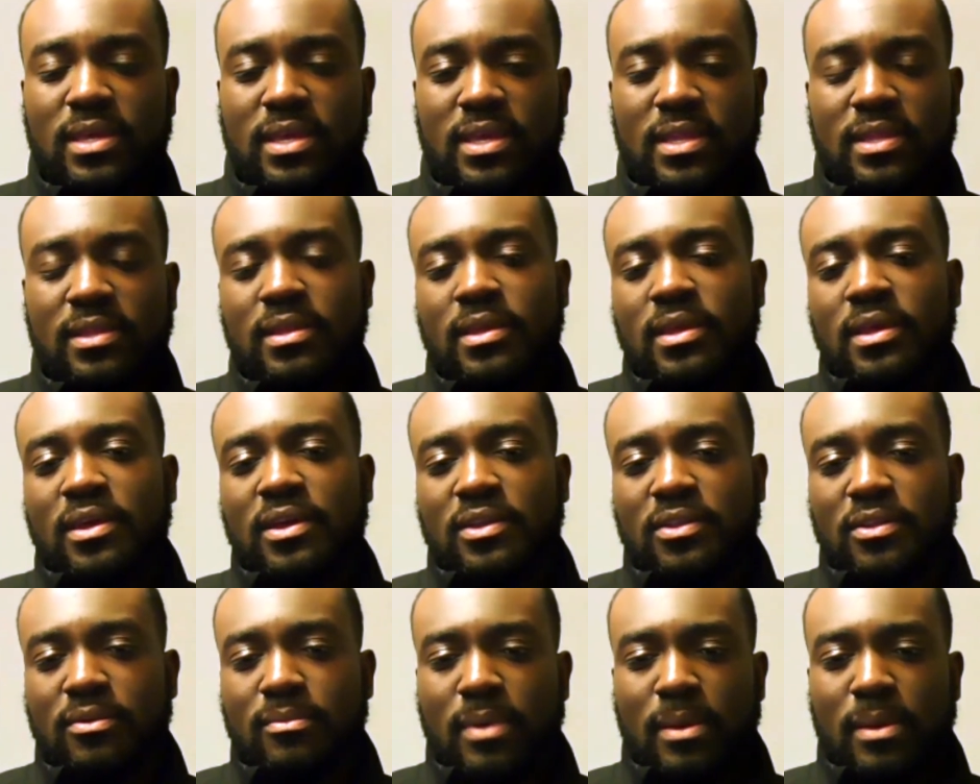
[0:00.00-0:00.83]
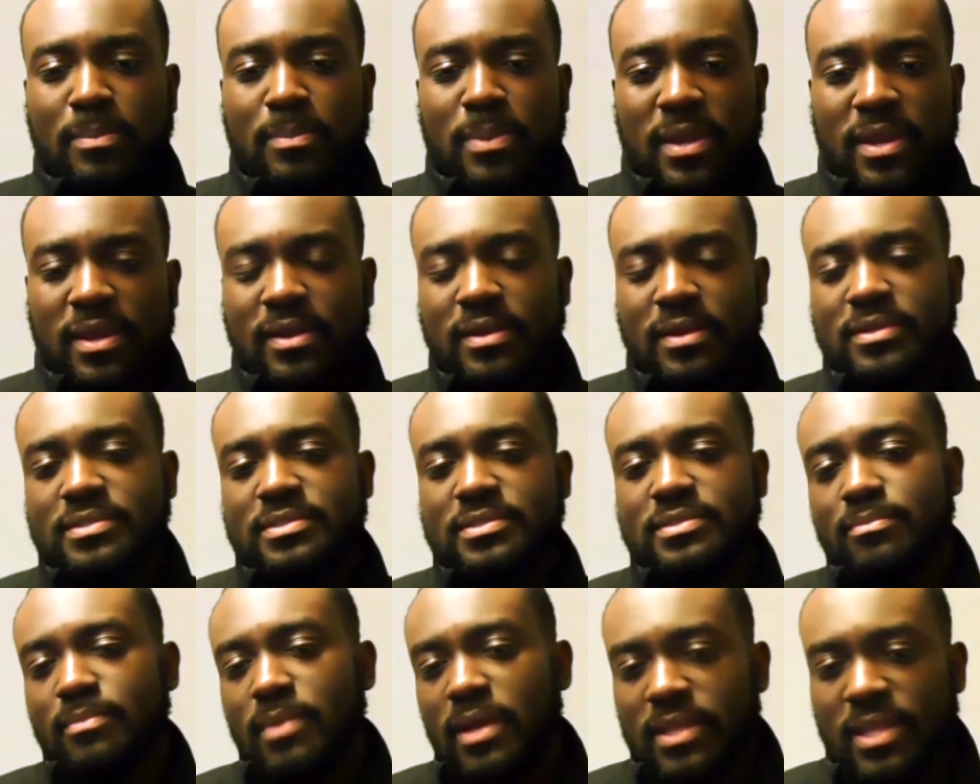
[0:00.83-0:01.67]
And, my parents
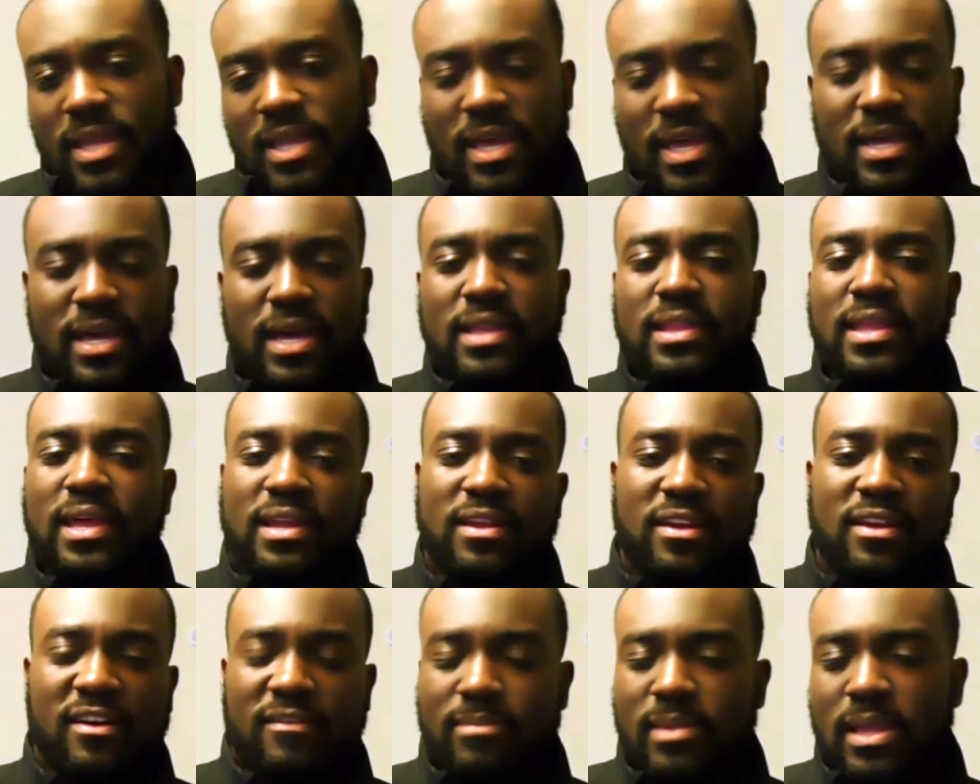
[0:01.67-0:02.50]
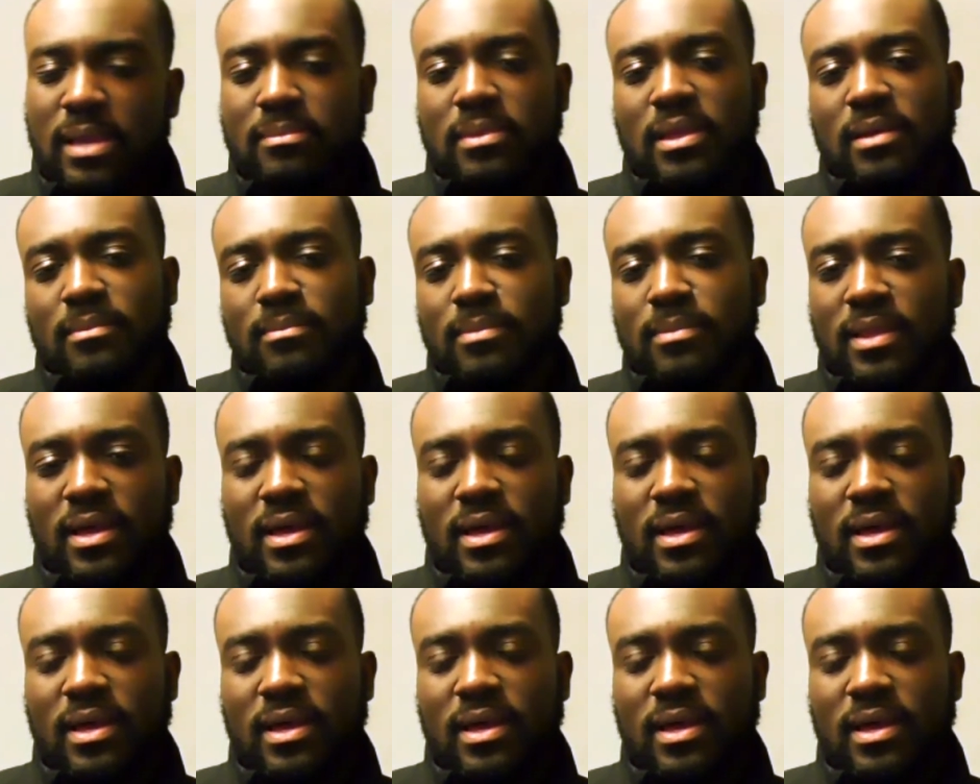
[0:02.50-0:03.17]
and my dad got laid off, blah, blah, blah.